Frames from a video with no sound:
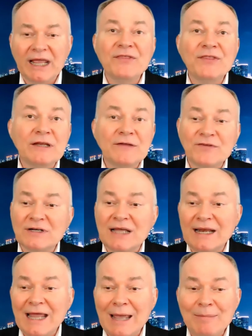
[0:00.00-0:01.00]
and then if you're
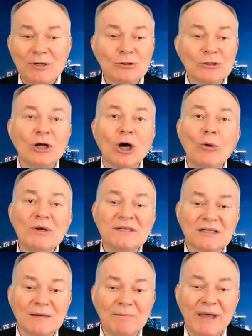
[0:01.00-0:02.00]
not happy, you can
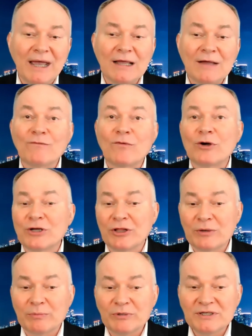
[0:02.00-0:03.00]
always come back for
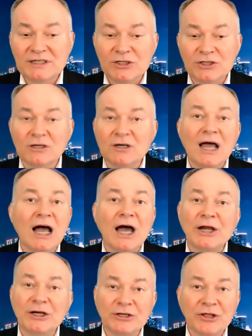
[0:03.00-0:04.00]
another procedure
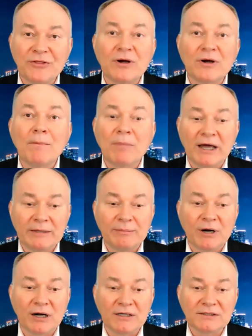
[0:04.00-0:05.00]
on another body
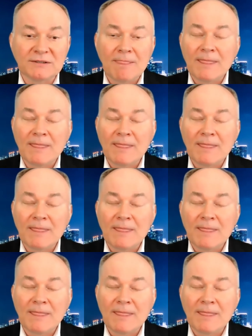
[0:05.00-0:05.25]
part.